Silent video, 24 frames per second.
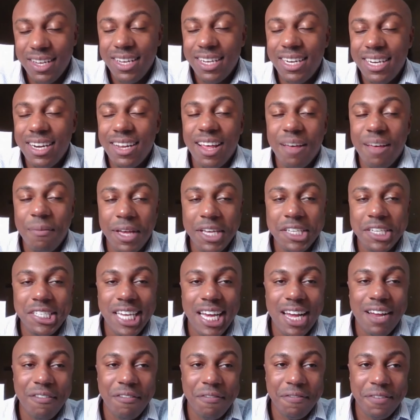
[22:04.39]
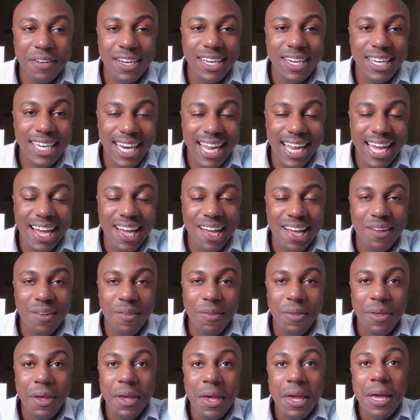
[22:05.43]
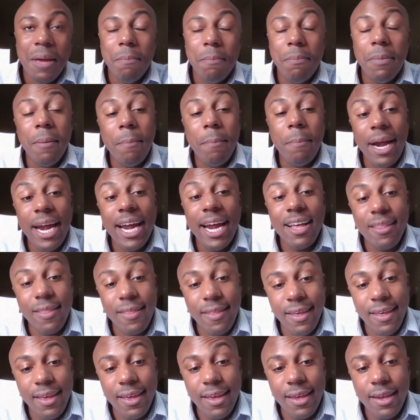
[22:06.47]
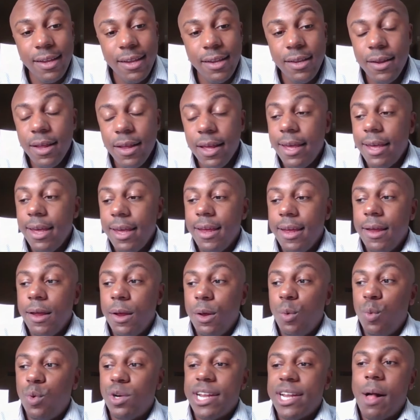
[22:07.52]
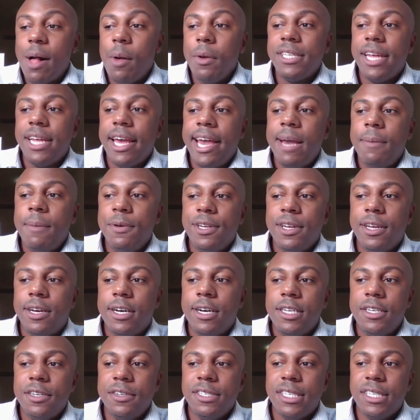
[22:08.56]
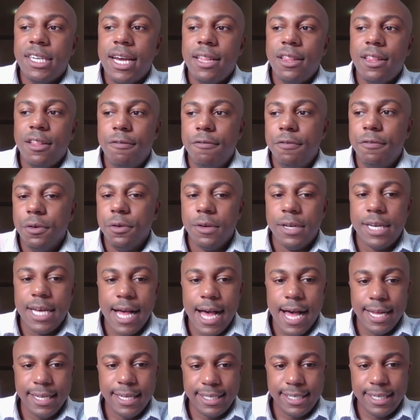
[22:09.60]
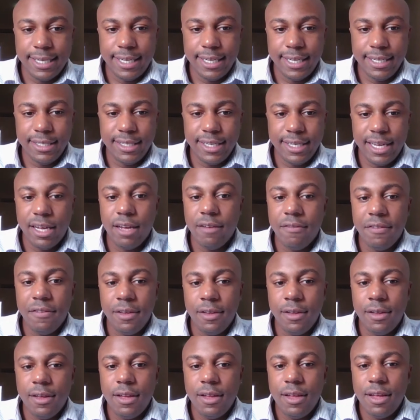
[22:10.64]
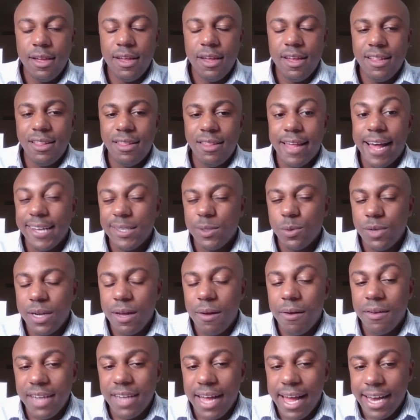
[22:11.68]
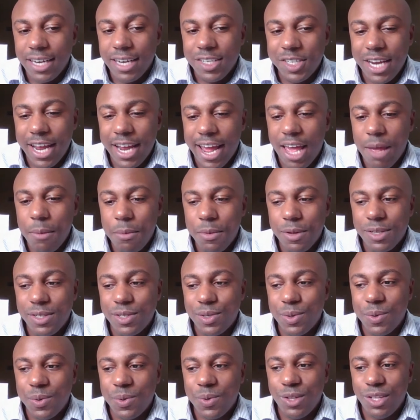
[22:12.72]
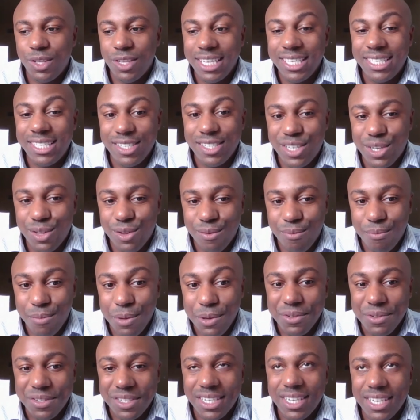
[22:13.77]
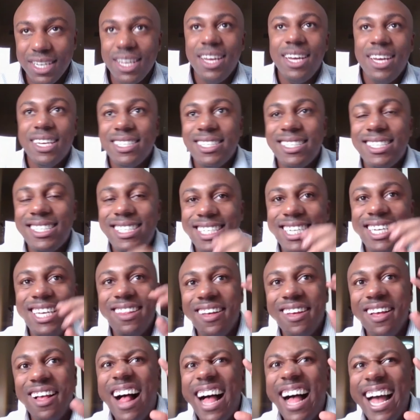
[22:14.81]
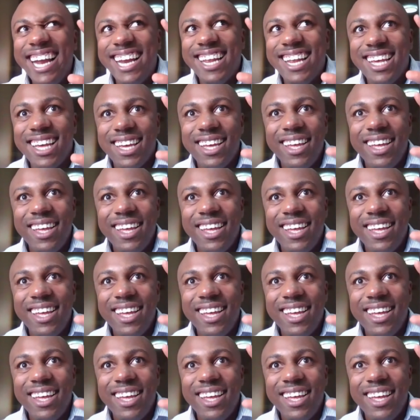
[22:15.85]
Now that may sound funny now, but back then, when I was able to understand the full context of it, that's when I was actually able to listen to the music, see the lighting,